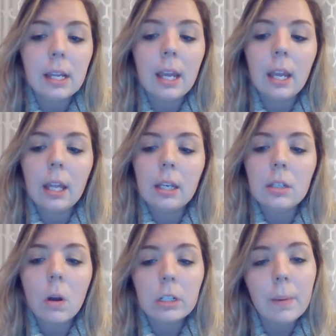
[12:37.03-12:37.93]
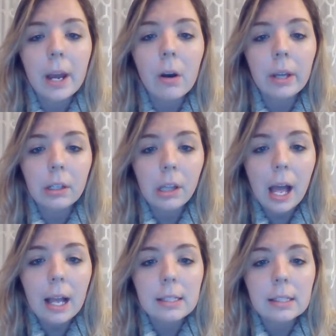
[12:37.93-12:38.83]
and talked about in
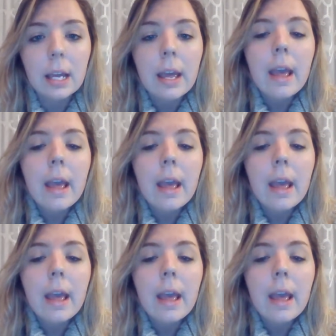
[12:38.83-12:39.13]
class.